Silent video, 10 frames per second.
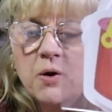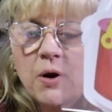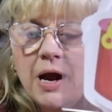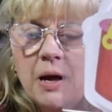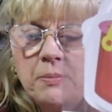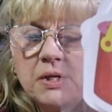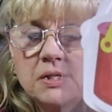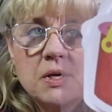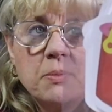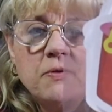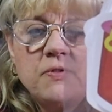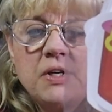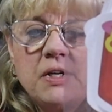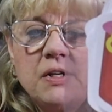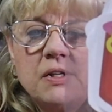I grabbed some of
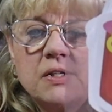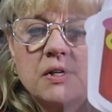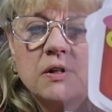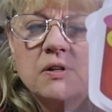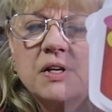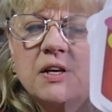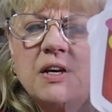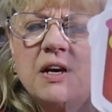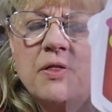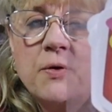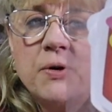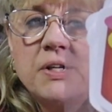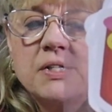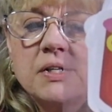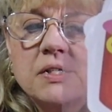these. Looks like you get
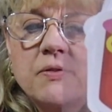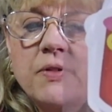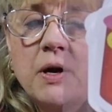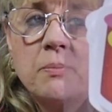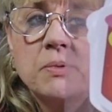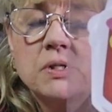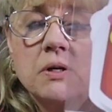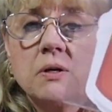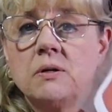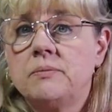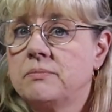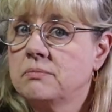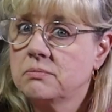36 of them, so